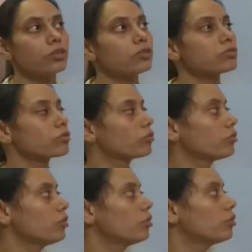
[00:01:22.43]
So
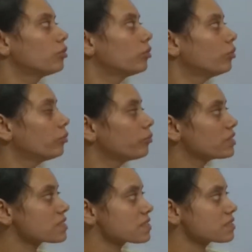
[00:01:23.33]

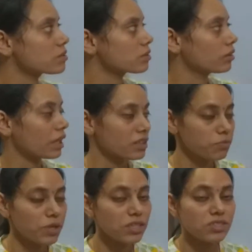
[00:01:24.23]
this is
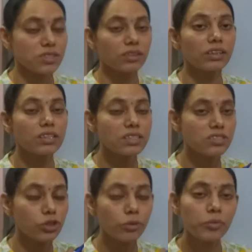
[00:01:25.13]
expressed, this
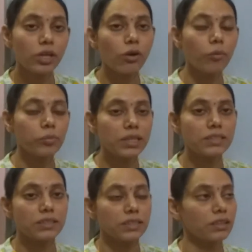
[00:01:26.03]
genomic
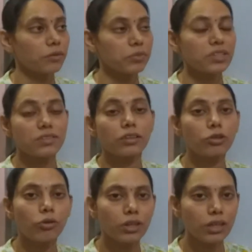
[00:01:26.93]
complexity, that means the
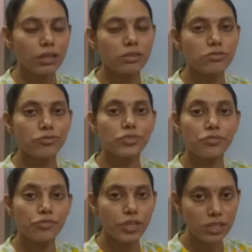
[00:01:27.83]
total length of
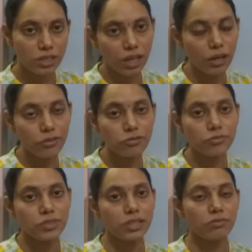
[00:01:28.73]
different kinds of
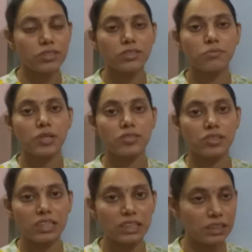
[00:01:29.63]
sequences
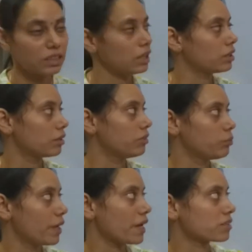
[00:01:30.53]
present in the DNA, will
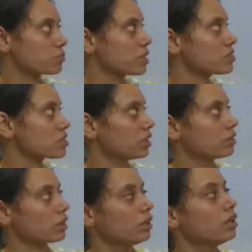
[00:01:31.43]
be expressed in the